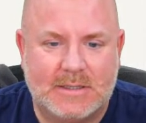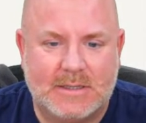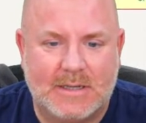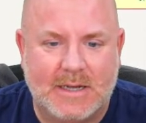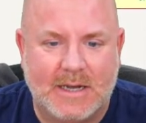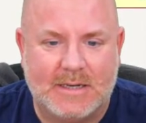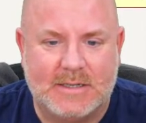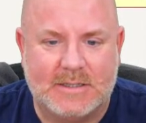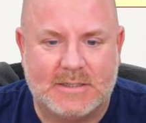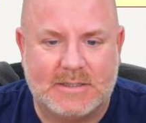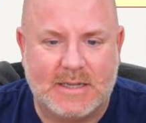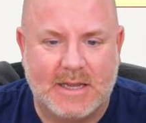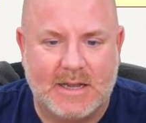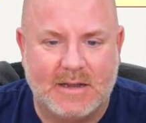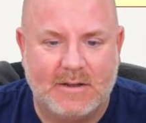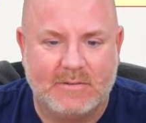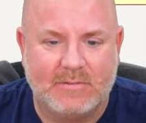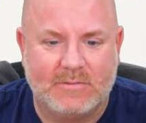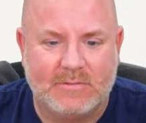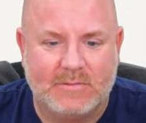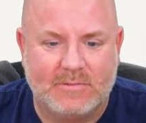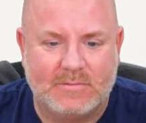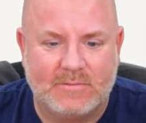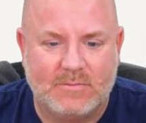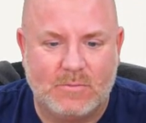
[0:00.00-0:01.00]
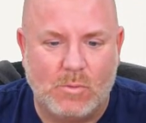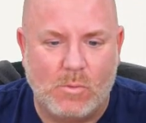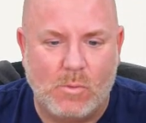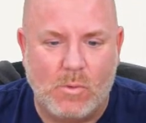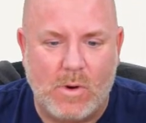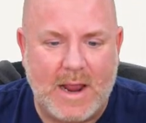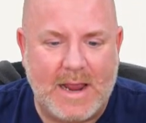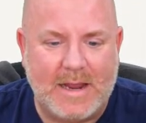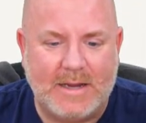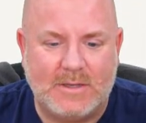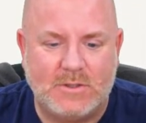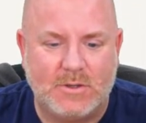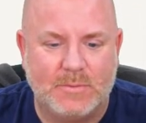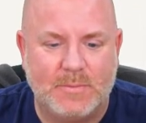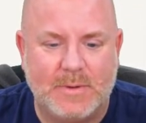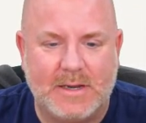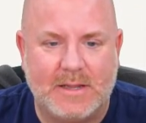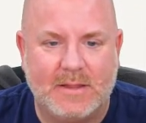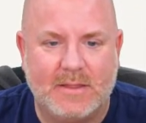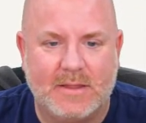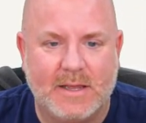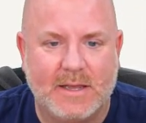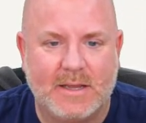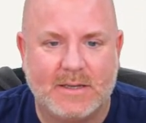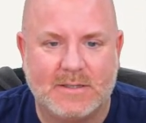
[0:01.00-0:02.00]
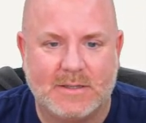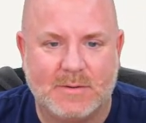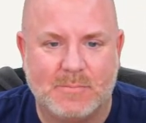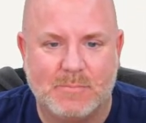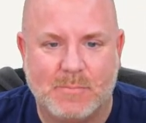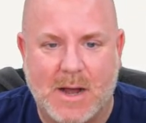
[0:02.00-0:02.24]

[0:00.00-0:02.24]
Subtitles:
I just have way too many things in